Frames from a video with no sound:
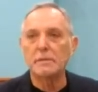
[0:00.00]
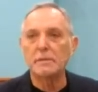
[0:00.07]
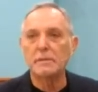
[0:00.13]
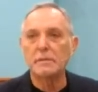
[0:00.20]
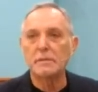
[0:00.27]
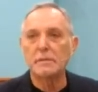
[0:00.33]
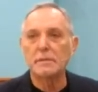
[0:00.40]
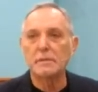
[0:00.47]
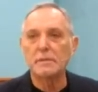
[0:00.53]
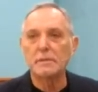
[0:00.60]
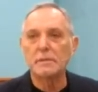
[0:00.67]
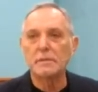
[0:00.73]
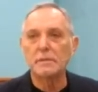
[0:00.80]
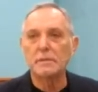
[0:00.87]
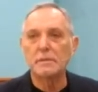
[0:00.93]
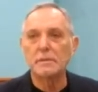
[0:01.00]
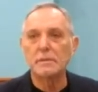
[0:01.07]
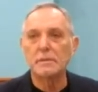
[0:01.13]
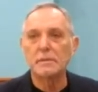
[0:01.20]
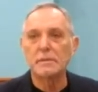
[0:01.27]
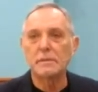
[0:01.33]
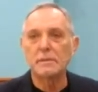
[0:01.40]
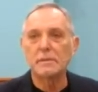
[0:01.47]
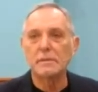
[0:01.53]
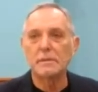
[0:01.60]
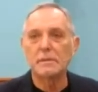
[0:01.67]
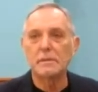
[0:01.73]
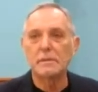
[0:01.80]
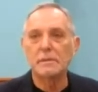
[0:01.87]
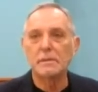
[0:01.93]

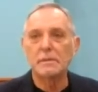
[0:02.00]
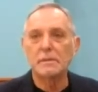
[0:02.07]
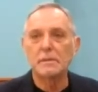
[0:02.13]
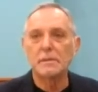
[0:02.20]
Nobody speaks.